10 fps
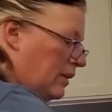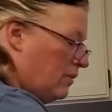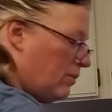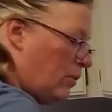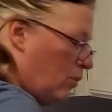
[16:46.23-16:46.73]
the
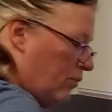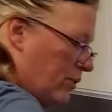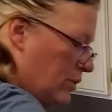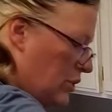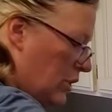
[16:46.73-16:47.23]
whole
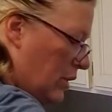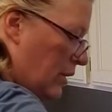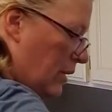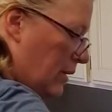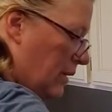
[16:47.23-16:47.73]
first
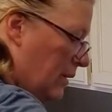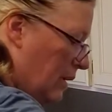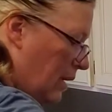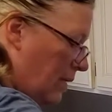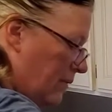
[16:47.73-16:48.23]
year
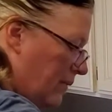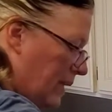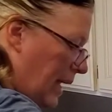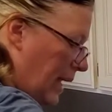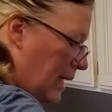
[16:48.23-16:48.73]
of
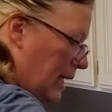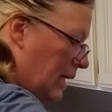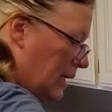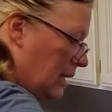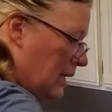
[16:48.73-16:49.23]
canning,
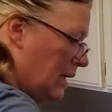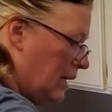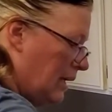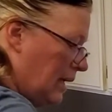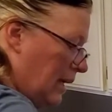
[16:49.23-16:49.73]

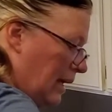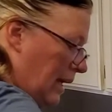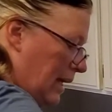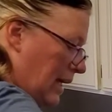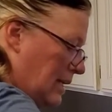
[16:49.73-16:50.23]

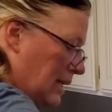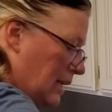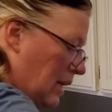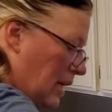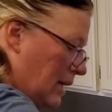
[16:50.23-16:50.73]
and I did a
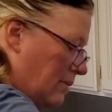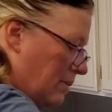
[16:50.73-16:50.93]
lot,